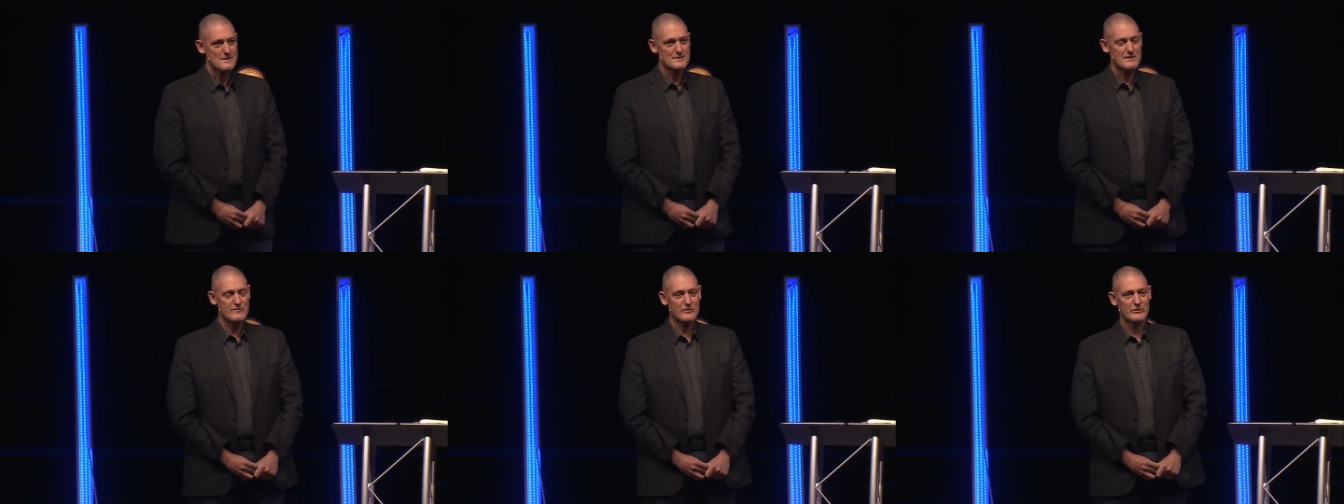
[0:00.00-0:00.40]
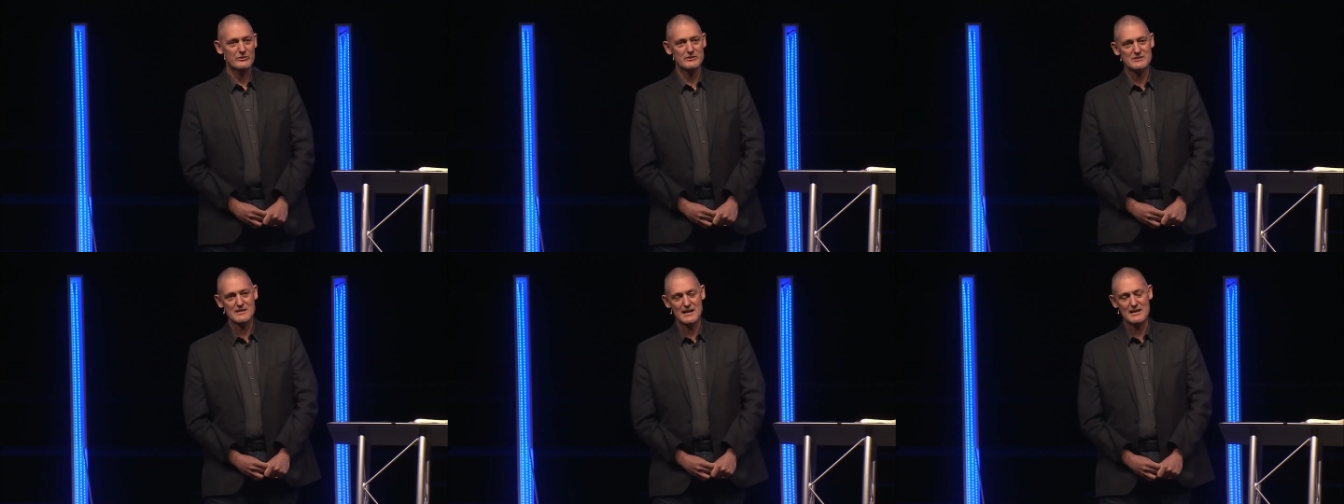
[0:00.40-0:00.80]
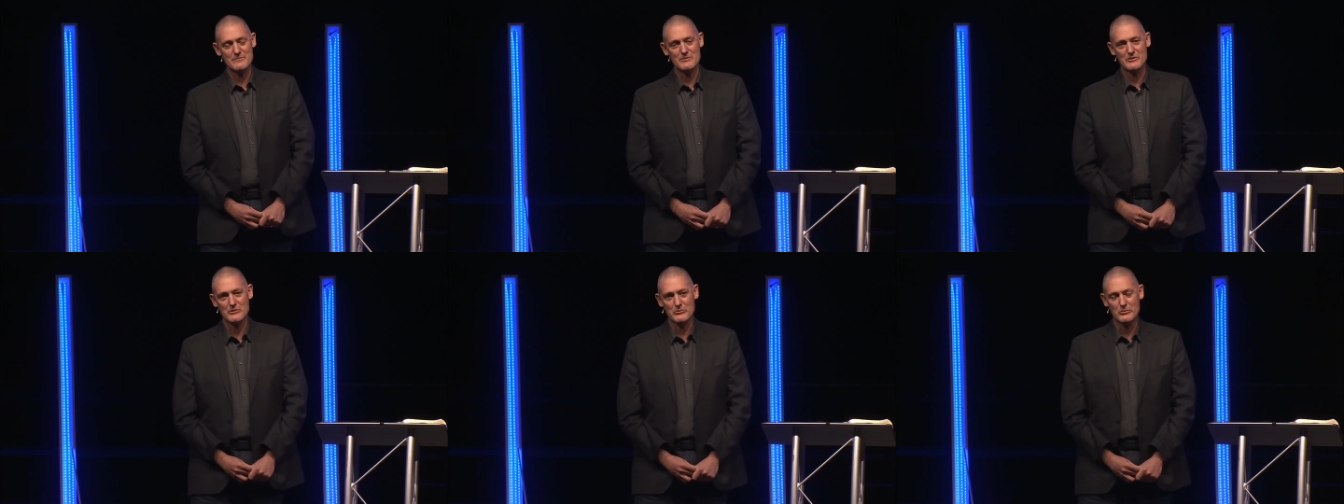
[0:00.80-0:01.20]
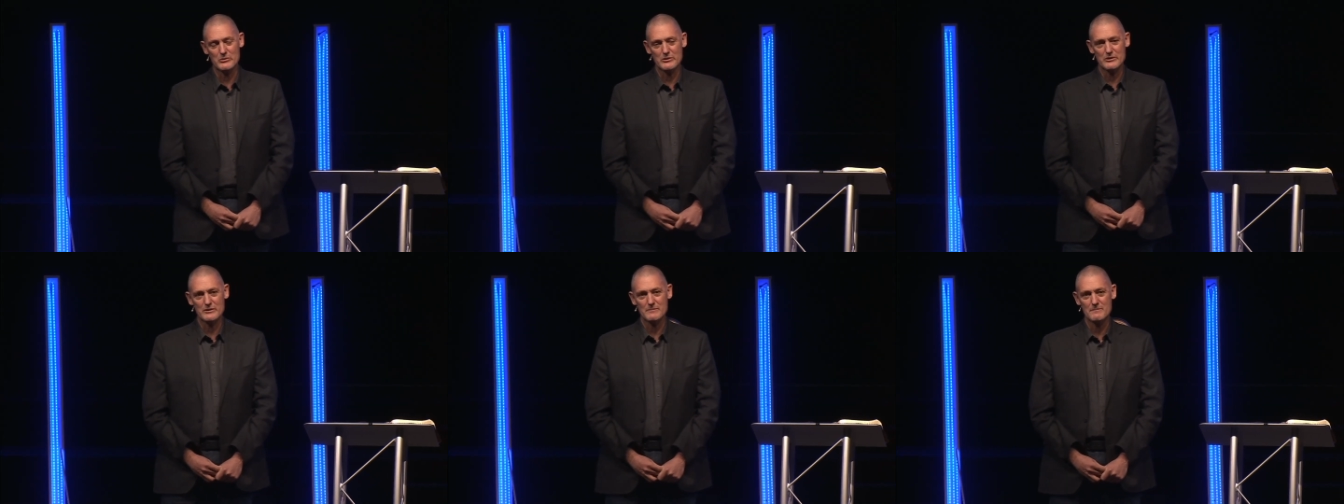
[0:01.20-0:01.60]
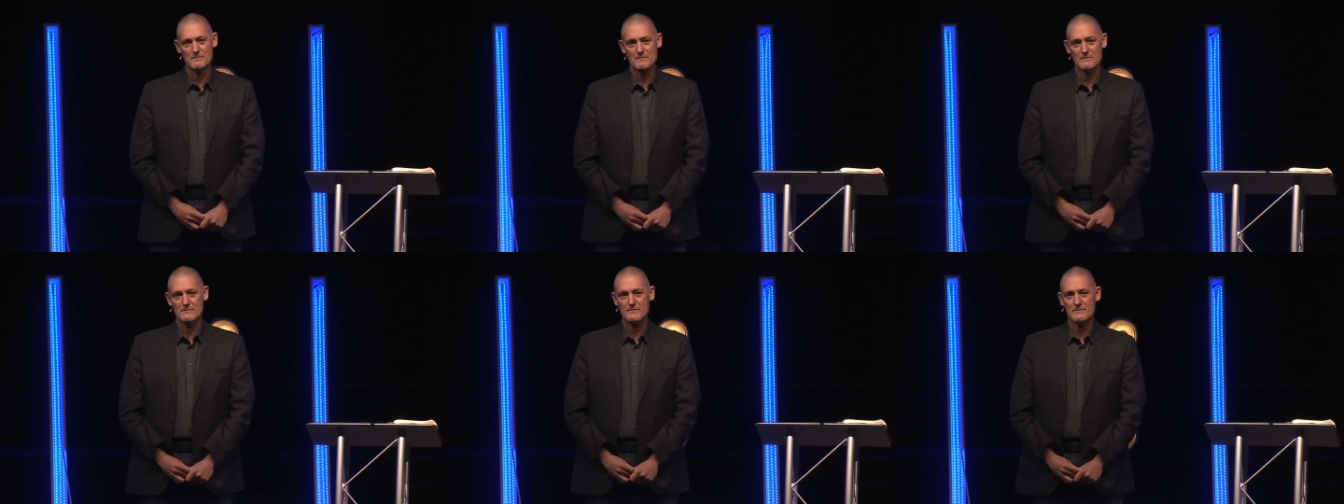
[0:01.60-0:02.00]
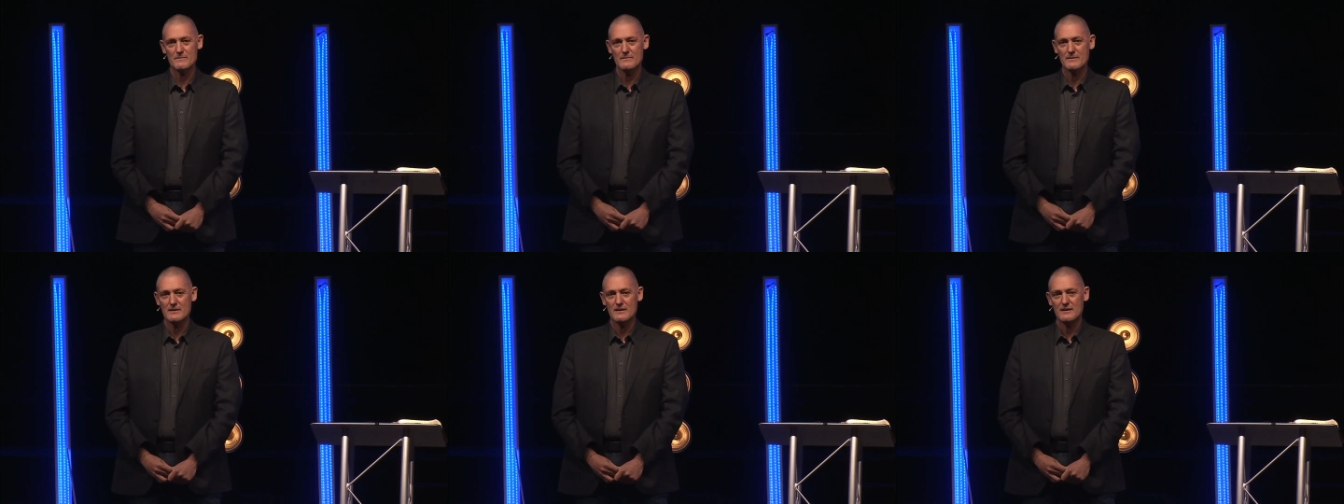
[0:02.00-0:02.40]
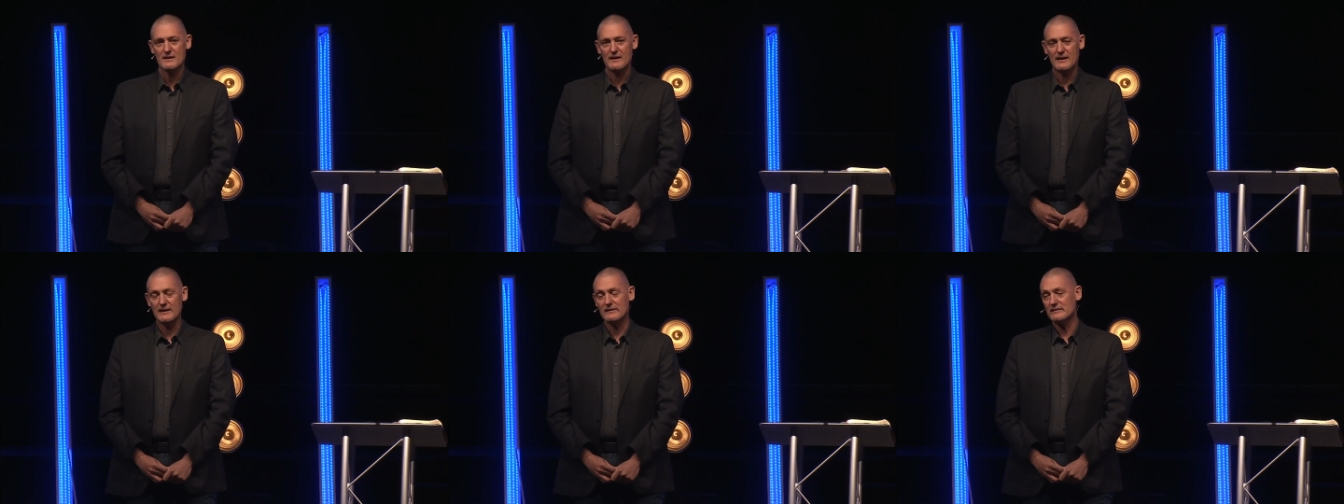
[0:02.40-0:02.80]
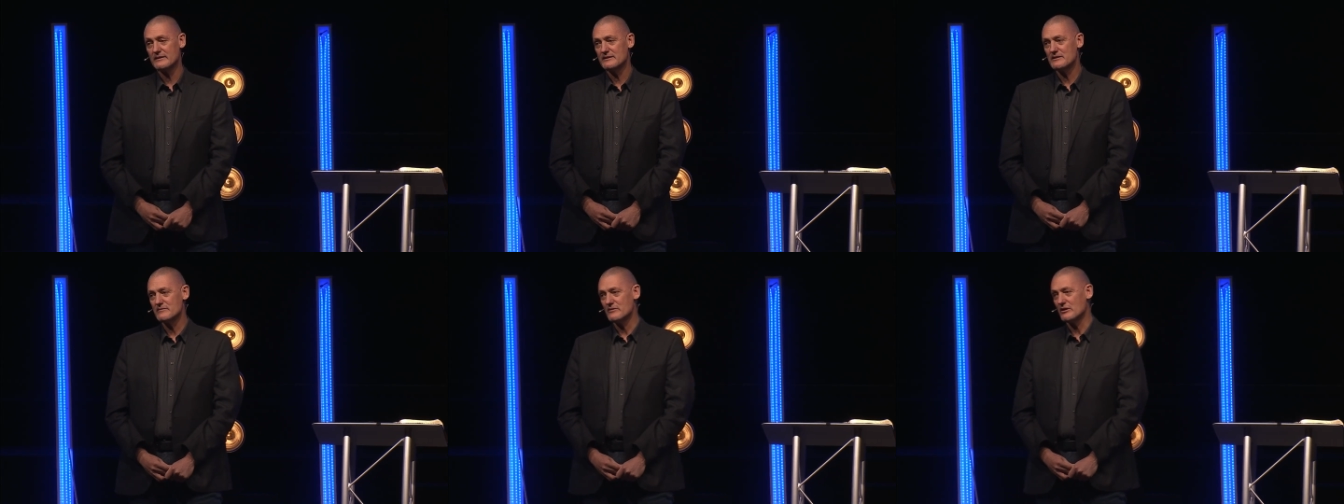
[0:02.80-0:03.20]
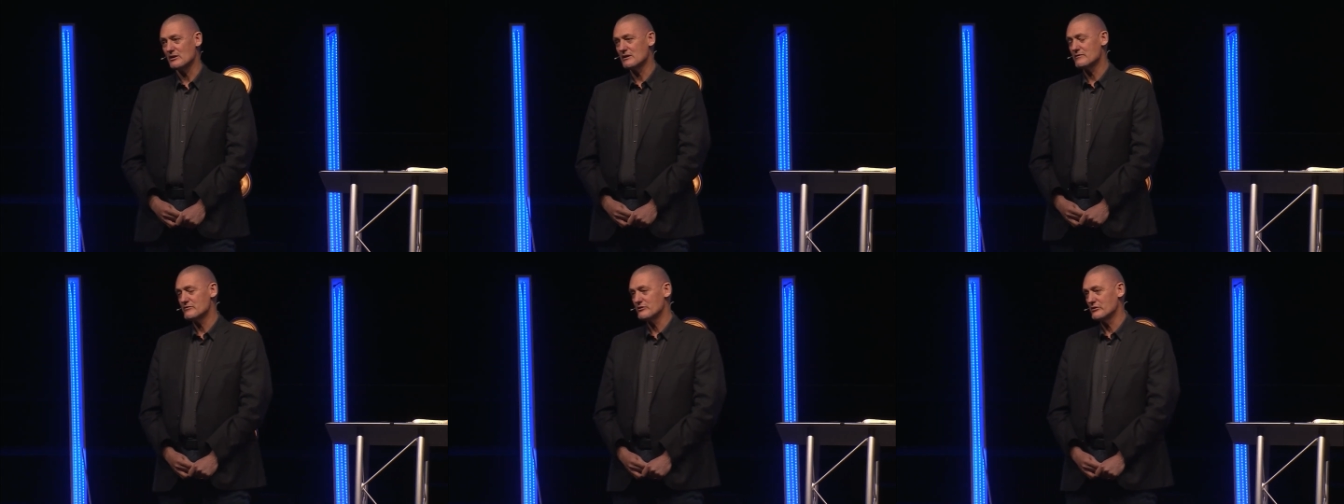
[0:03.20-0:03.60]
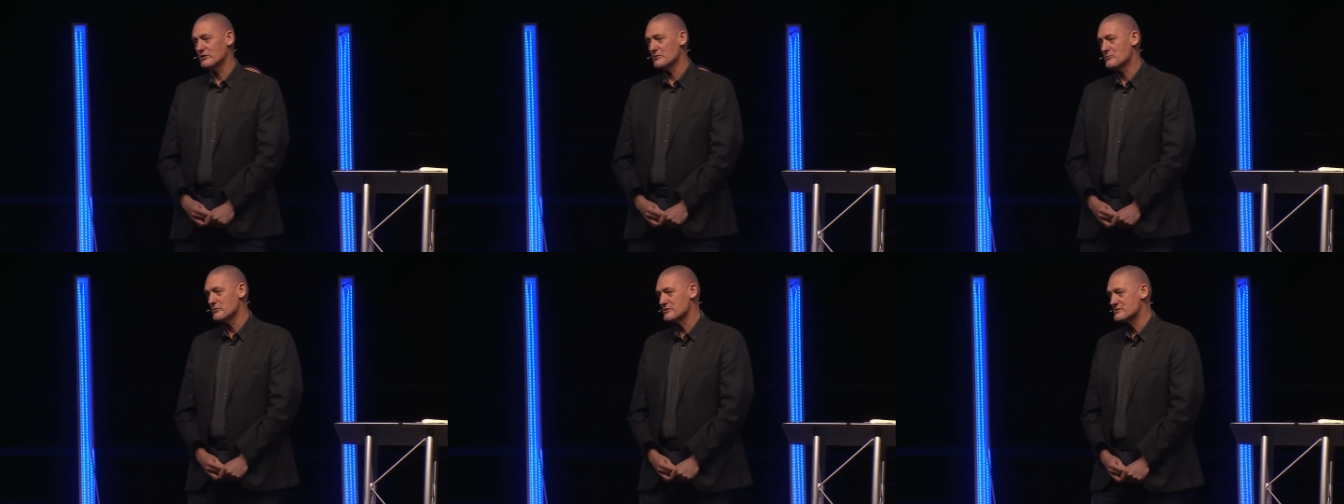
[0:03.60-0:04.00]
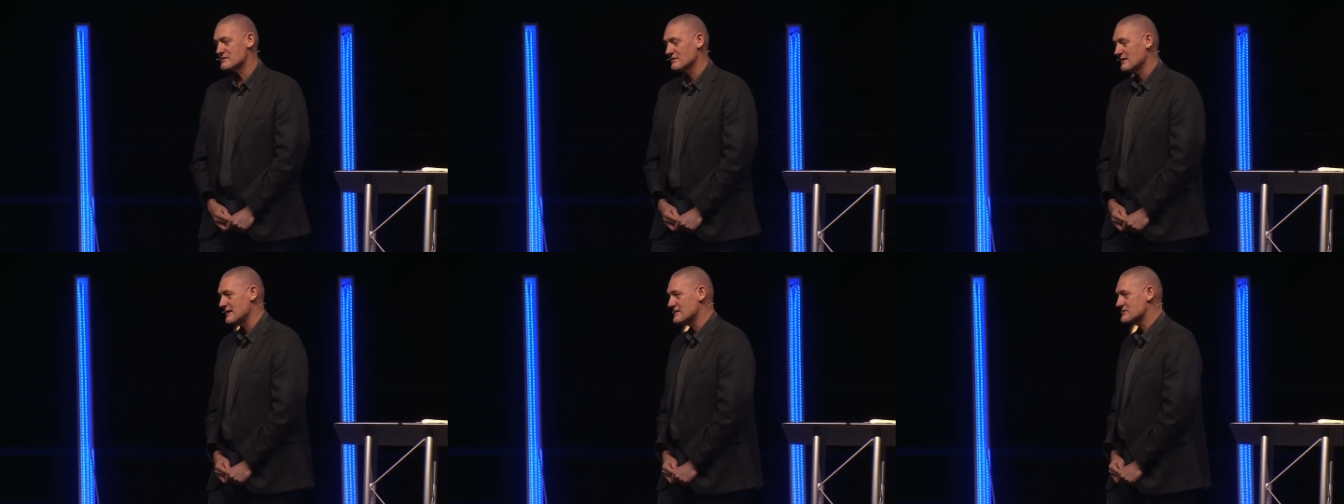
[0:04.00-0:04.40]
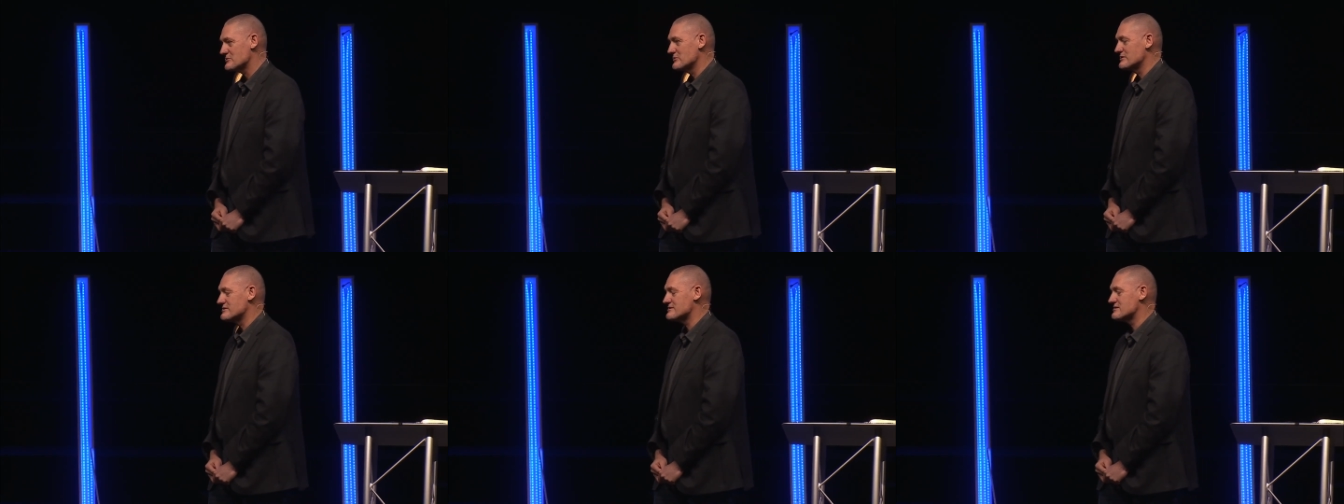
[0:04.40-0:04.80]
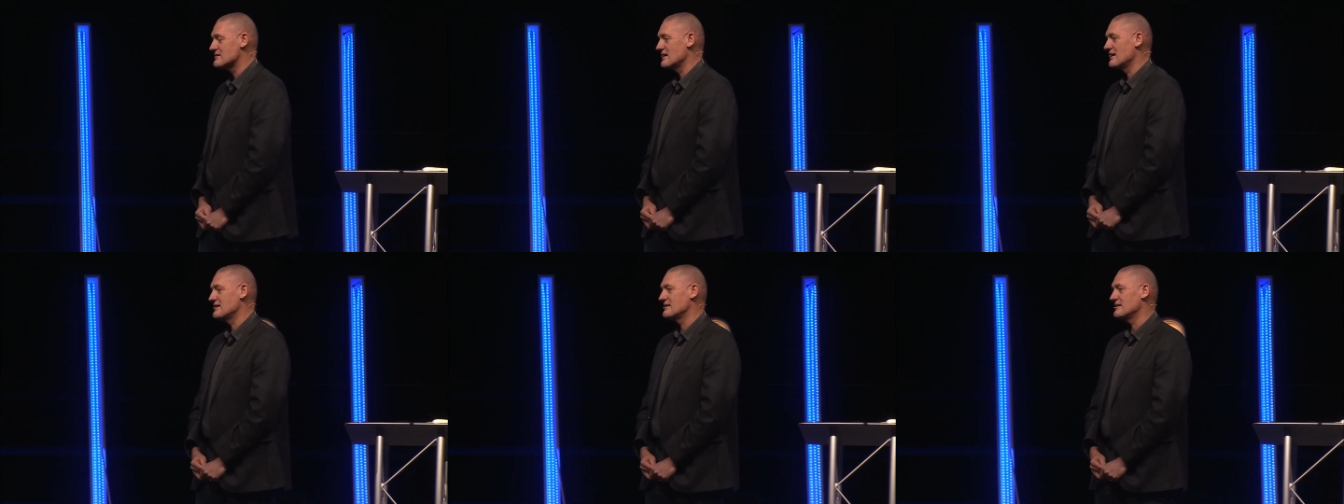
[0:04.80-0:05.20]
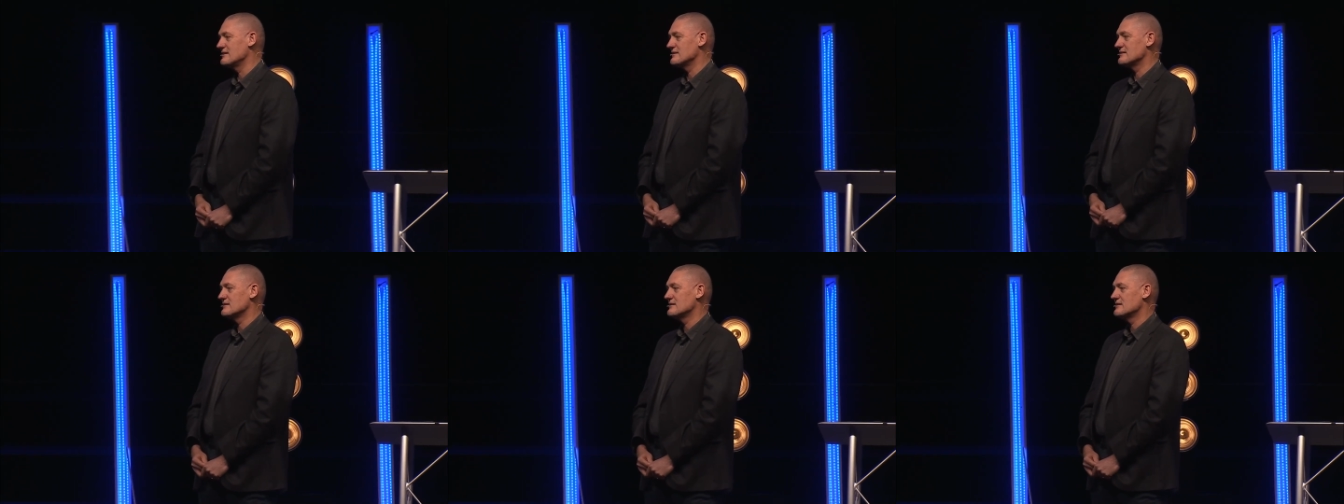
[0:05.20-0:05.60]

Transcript: Difficult time in the war. England, of all of Europe, was the last one standing,